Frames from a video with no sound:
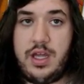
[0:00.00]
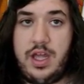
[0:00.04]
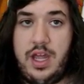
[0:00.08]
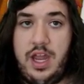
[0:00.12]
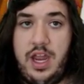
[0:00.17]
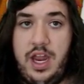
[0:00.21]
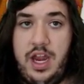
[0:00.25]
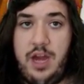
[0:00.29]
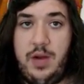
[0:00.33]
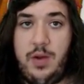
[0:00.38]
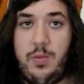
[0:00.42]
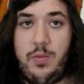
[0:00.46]

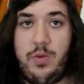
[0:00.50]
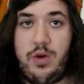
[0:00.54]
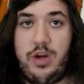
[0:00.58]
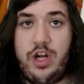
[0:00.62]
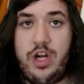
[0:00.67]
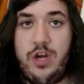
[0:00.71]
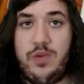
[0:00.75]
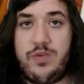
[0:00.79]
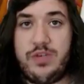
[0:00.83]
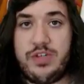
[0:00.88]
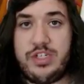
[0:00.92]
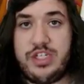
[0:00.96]
And we're going
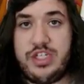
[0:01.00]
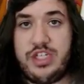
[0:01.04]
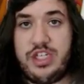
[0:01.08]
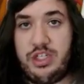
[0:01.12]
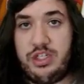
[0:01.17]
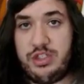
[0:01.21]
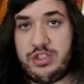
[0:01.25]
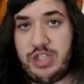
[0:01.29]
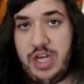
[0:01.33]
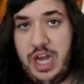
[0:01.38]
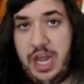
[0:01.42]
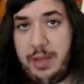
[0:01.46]
to go for
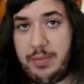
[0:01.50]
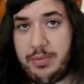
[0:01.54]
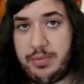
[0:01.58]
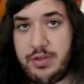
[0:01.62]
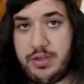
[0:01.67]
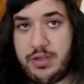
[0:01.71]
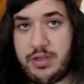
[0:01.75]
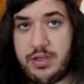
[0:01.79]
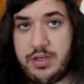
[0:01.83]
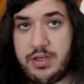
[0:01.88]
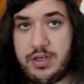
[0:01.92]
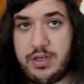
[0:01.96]
Shell Trap.
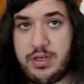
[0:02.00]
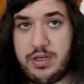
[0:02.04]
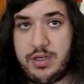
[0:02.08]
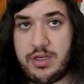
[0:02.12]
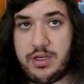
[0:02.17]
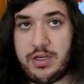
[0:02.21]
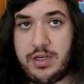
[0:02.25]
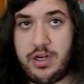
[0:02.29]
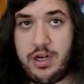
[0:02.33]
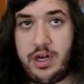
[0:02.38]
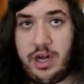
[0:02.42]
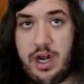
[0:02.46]

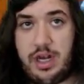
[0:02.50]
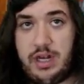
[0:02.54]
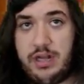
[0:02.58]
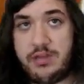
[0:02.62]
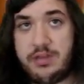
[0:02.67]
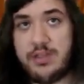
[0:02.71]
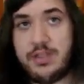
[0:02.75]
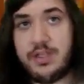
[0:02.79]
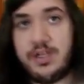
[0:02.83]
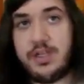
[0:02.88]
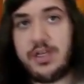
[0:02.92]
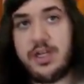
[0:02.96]

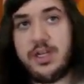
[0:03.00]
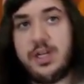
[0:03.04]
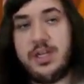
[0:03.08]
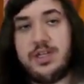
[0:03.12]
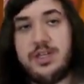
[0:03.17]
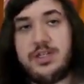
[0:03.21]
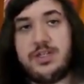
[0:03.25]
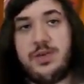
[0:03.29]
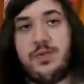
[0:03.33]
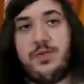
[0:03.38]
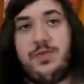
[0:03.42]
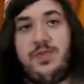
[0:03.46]
Alright?
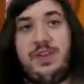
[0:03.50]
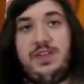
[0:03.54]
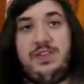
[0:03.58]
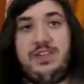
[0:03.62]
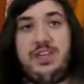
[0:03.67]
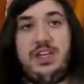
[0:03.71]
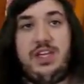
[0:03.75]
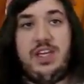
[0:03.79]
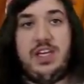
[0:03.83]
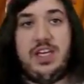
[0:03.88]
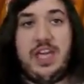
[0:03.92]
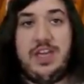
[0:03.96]
So
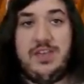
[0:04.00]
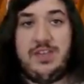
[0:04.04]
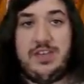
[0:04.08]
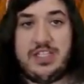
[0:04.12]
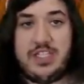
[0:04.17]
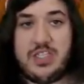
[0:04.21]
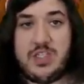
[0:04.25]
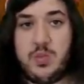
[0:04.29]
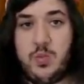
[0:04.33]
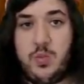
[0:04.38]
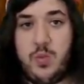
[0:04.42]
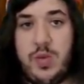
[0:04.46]
50. If he
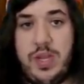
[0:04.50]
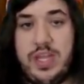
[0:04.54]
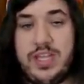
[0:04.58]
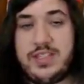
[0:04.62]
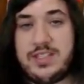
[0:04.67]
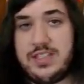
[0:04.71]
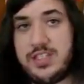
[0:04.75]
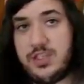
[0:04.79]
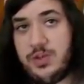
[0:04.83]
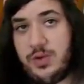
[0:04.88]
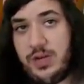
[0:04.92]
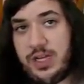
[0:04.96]

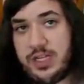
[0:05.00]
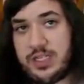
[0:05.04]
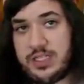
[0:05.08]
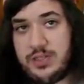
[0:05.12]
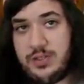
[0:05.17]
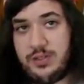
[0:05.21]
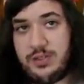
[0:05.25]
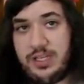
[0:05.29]
swings it to us, he'll